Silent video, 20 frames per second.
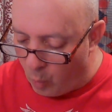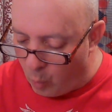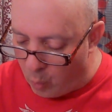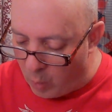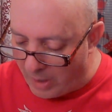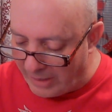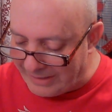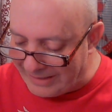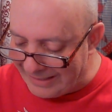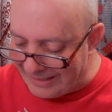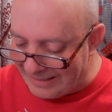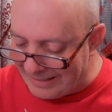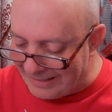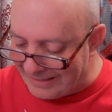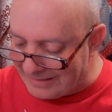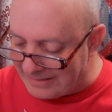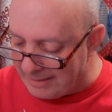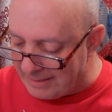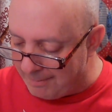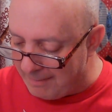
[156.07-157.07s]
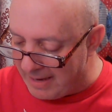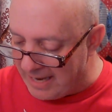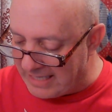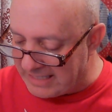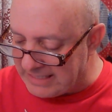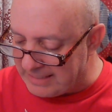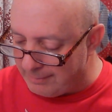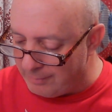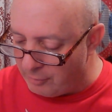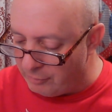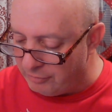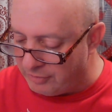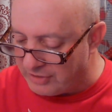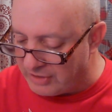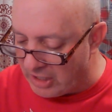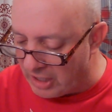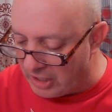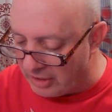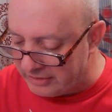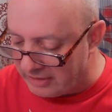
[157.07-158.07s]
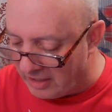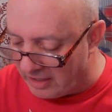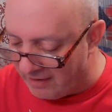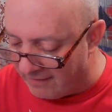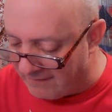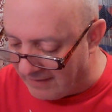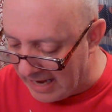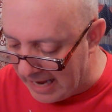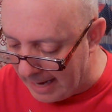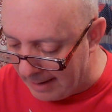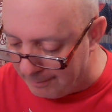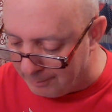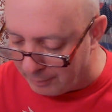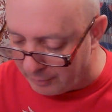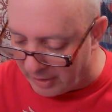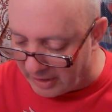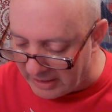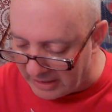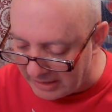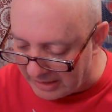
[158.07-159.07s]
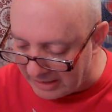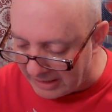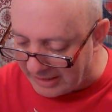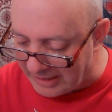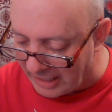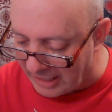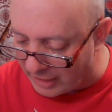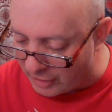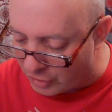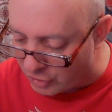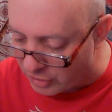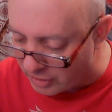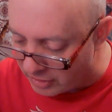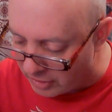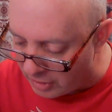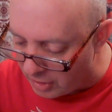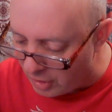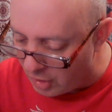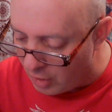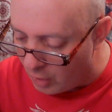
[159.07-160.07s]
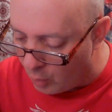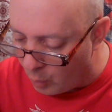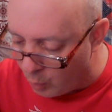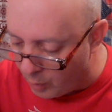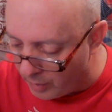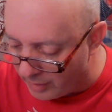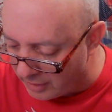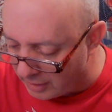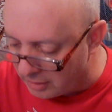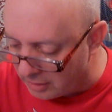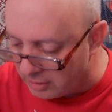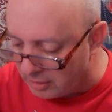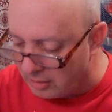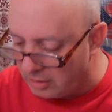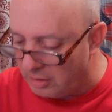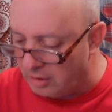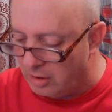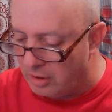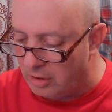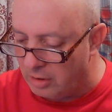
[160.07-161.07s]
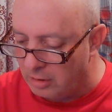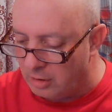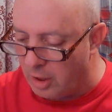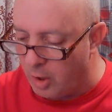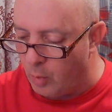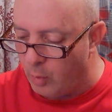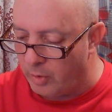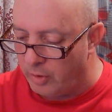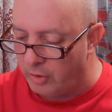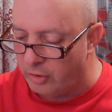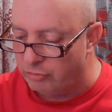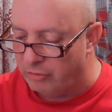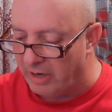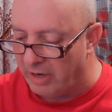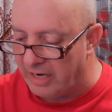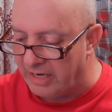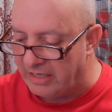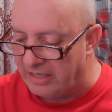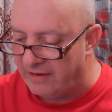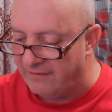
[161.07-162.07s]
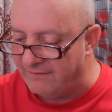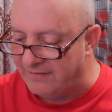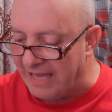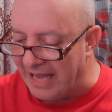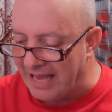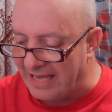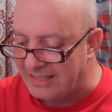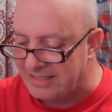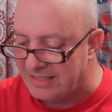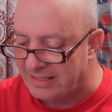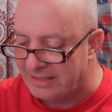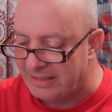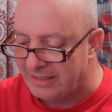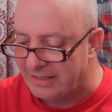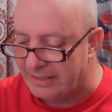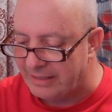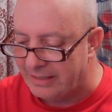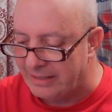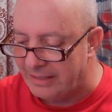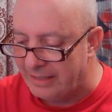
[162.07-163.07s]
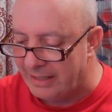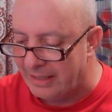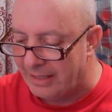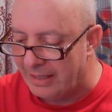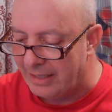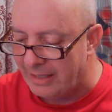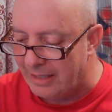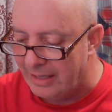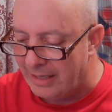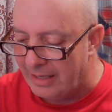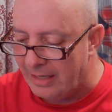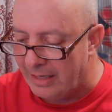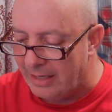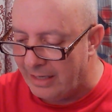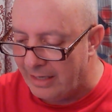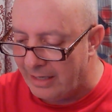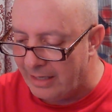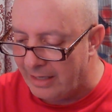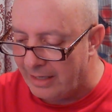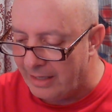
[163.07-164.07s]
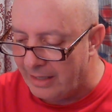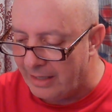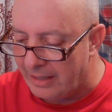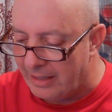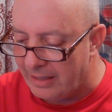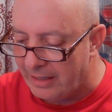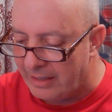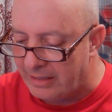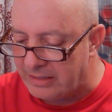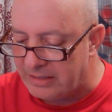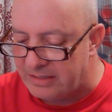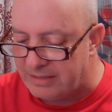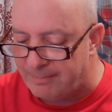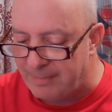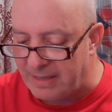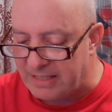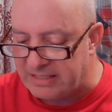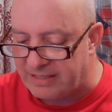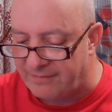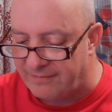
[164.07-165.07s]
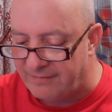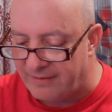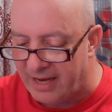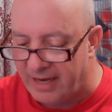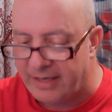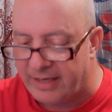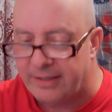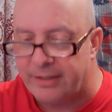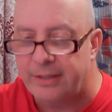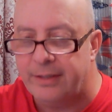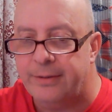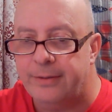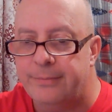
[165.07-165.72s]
What is the possible result of operating an engine with a lower grade of gasoline than specified?